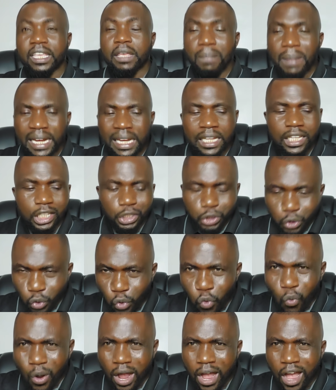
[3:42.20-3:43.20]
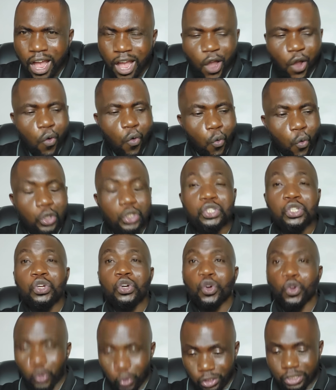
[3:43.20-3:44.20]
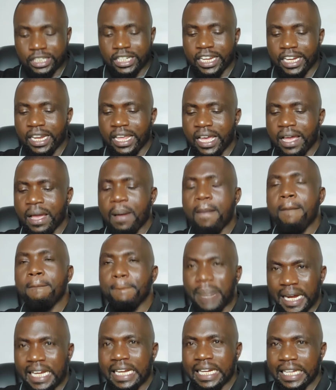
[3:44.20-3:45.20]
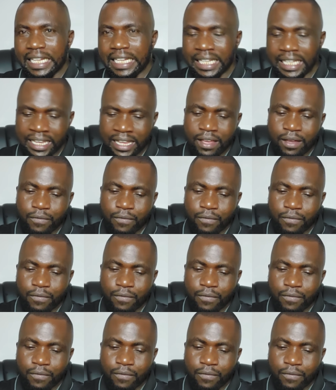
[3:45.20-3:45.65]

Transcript: Kimani Ichung'wah was roasted badly.